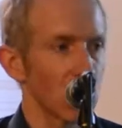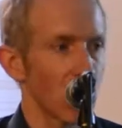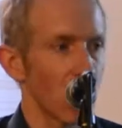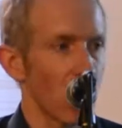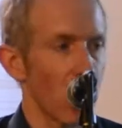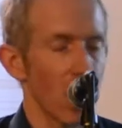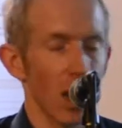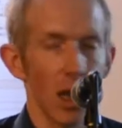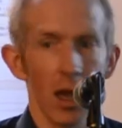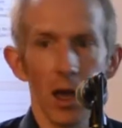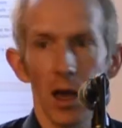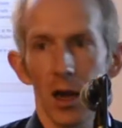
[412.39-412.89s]
We're
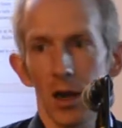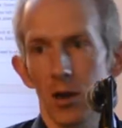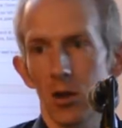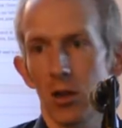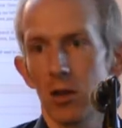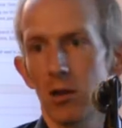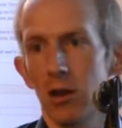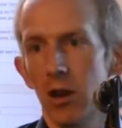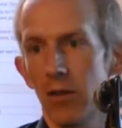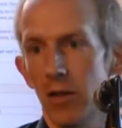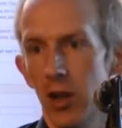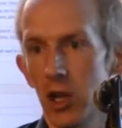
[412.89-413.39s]
working on
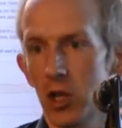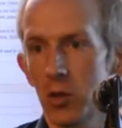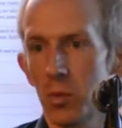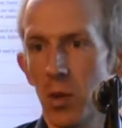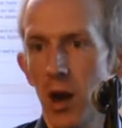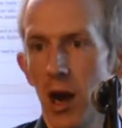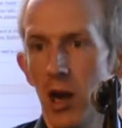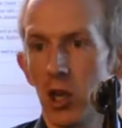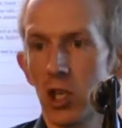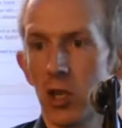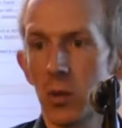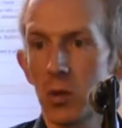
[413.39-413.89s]
another innovation
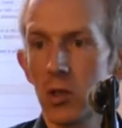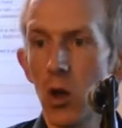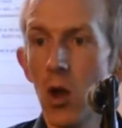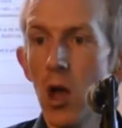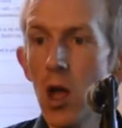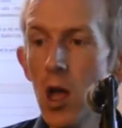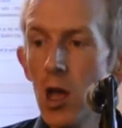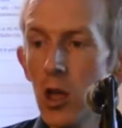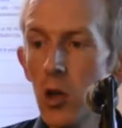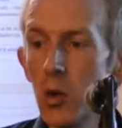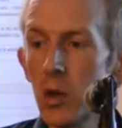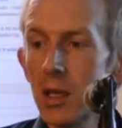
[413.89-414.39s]
partnership. So
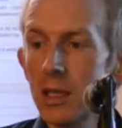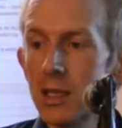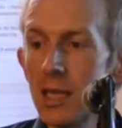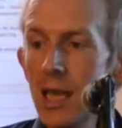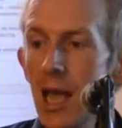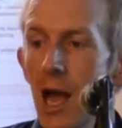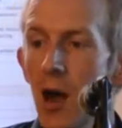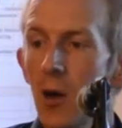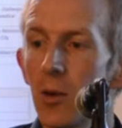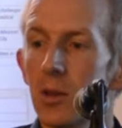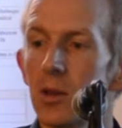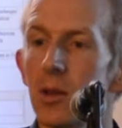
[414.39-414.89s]
you can see
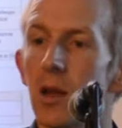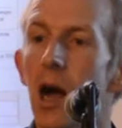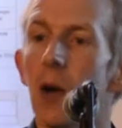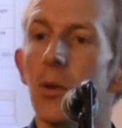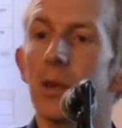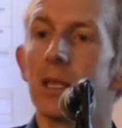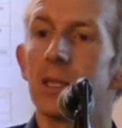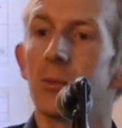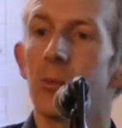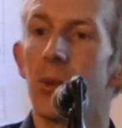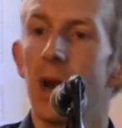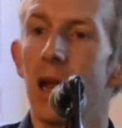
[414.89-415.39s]
how
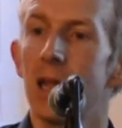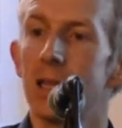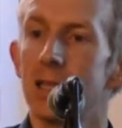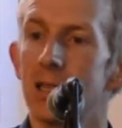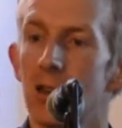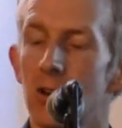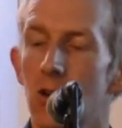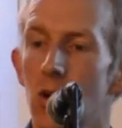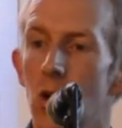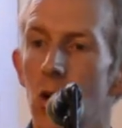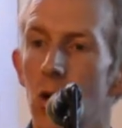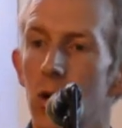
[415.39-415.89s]
it spreads
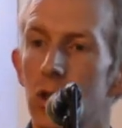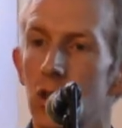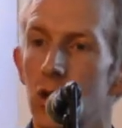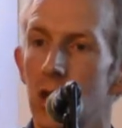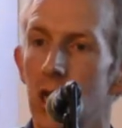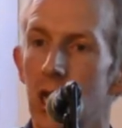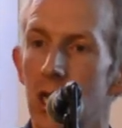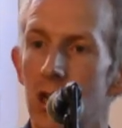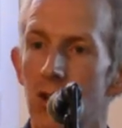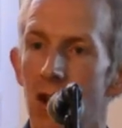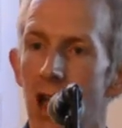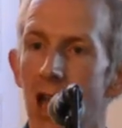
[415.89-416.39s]
and grows through
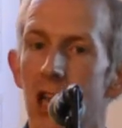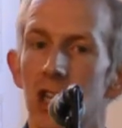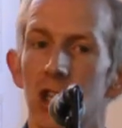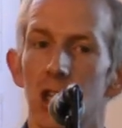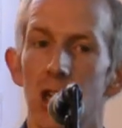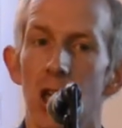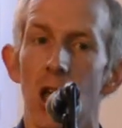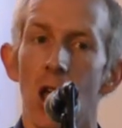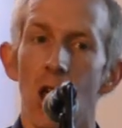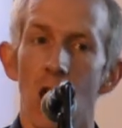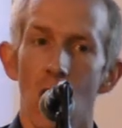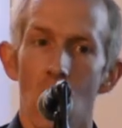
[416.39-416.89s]
the interaction.
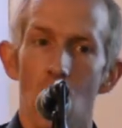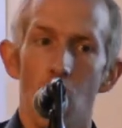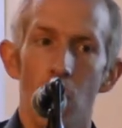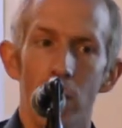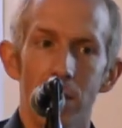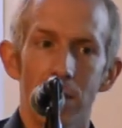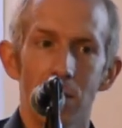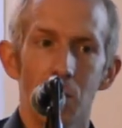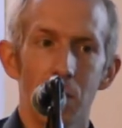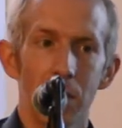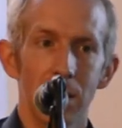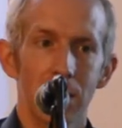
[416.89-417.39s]

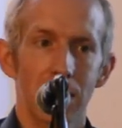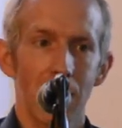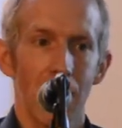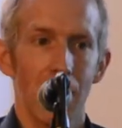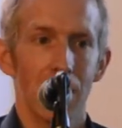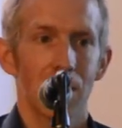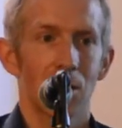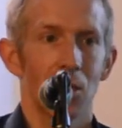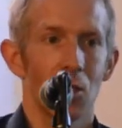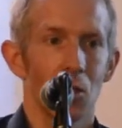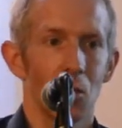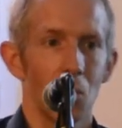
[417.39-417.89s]
Once we
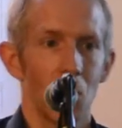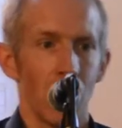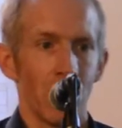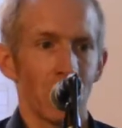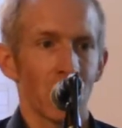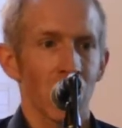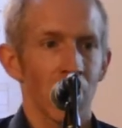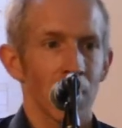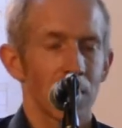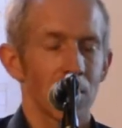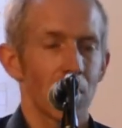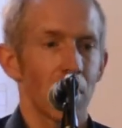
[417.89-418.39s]
start to
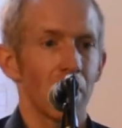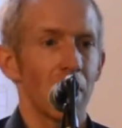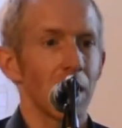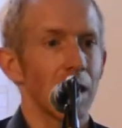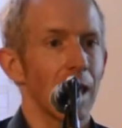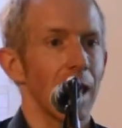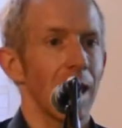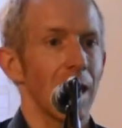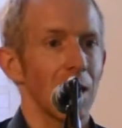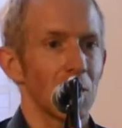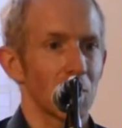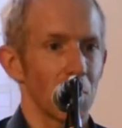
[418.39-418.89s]

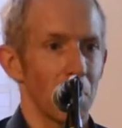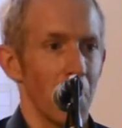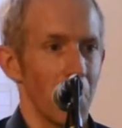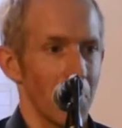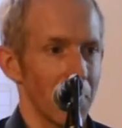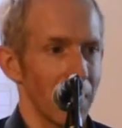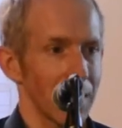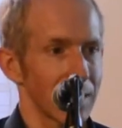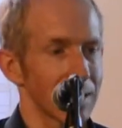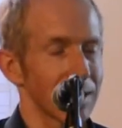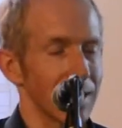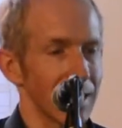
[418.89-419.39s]
engage with
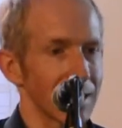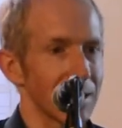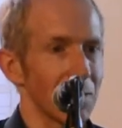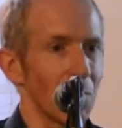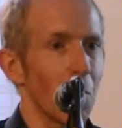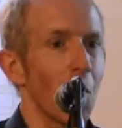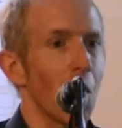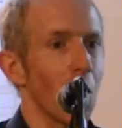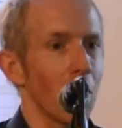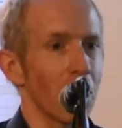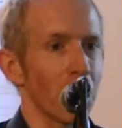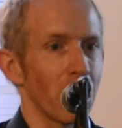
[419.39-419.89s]
people, that's
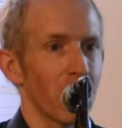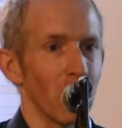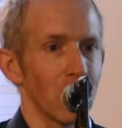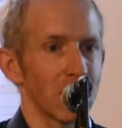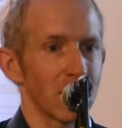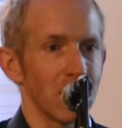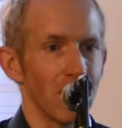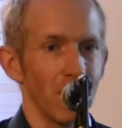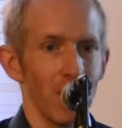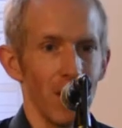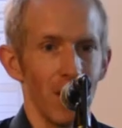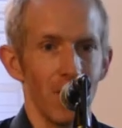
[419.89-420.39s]
important for
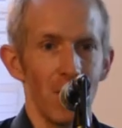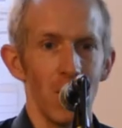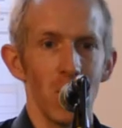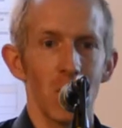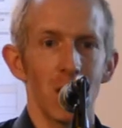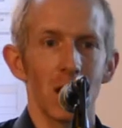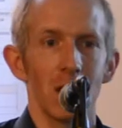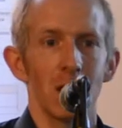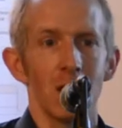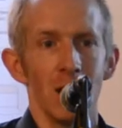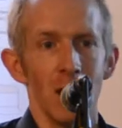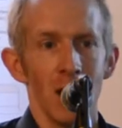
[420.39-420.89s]
us. If you
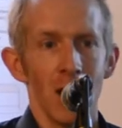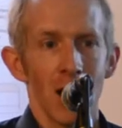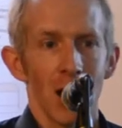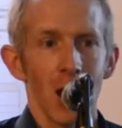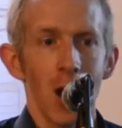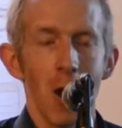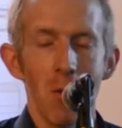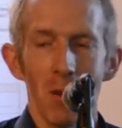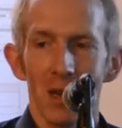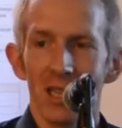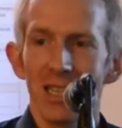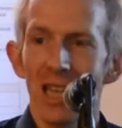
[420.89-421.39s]
can
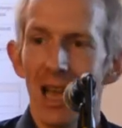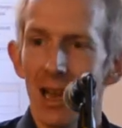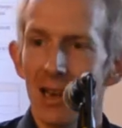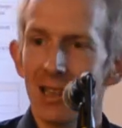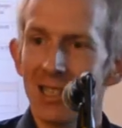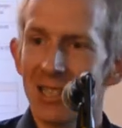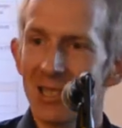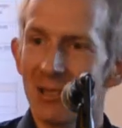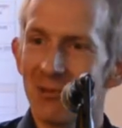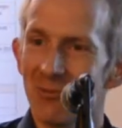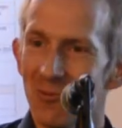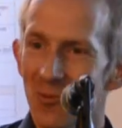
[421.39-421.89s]
come and tell
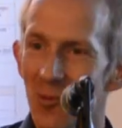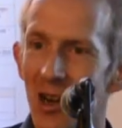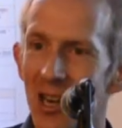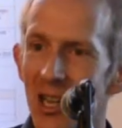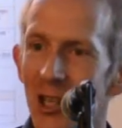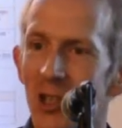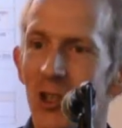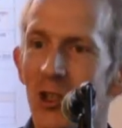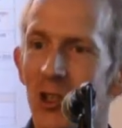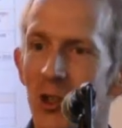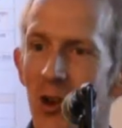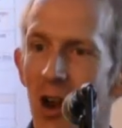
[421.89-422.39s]
us what
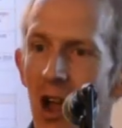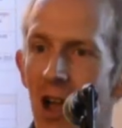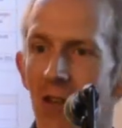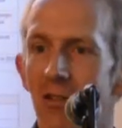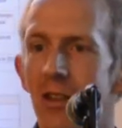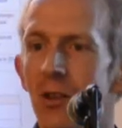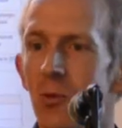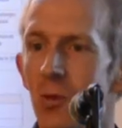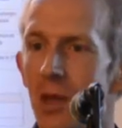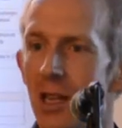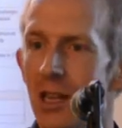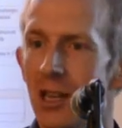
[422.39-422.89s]
issues you're
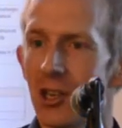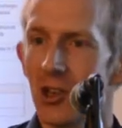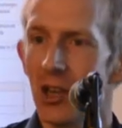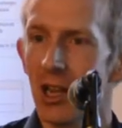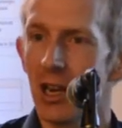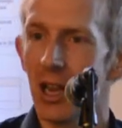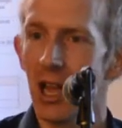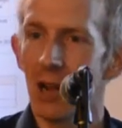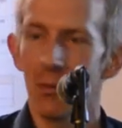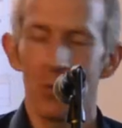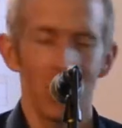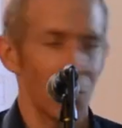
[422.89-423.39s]
having, we can try
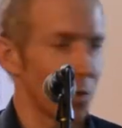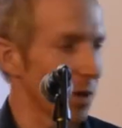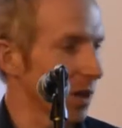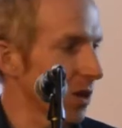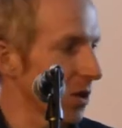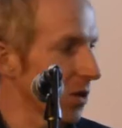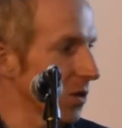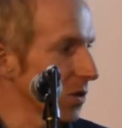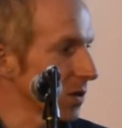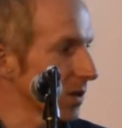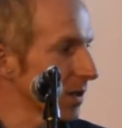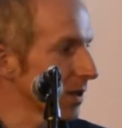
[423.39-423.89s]
and help you with
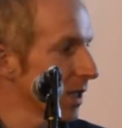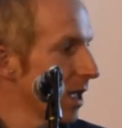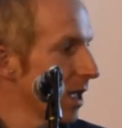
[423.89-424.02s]
those.